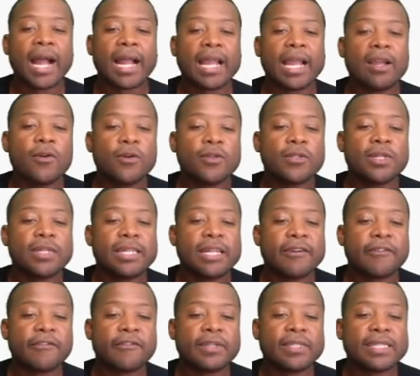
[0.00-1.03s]
I can go to a
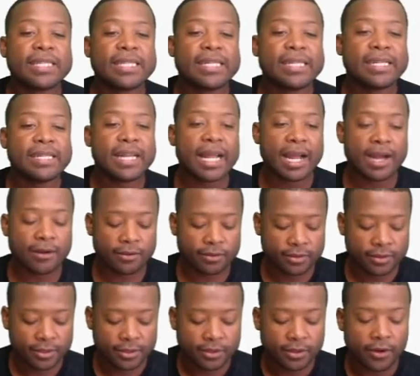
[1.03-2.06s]
different city
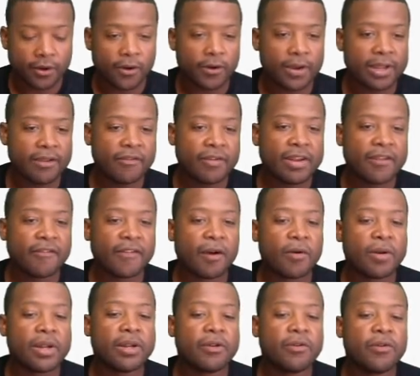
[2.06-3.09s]
now. Or even if I
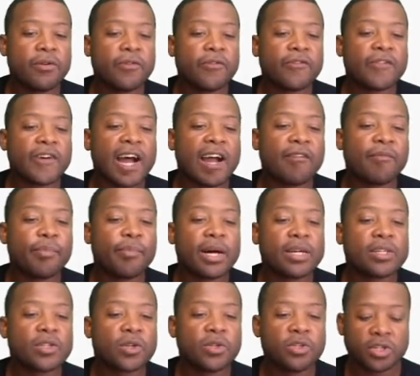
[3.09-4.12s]
wanted to do
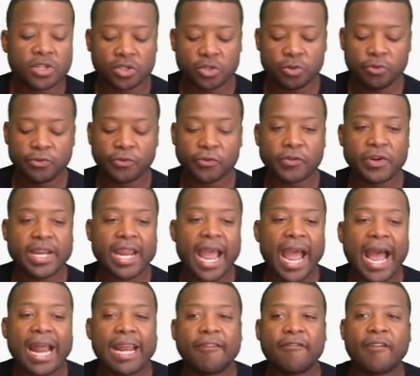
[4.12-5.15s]
$5 or just do free
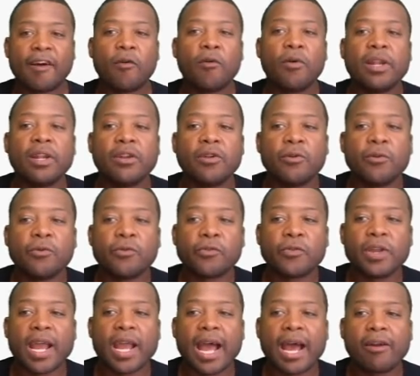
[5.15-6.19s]
ad, if I wanted to do
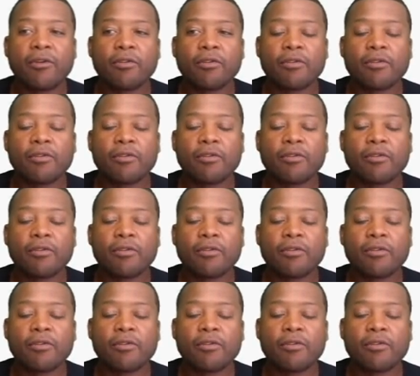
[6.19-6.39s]
free ad on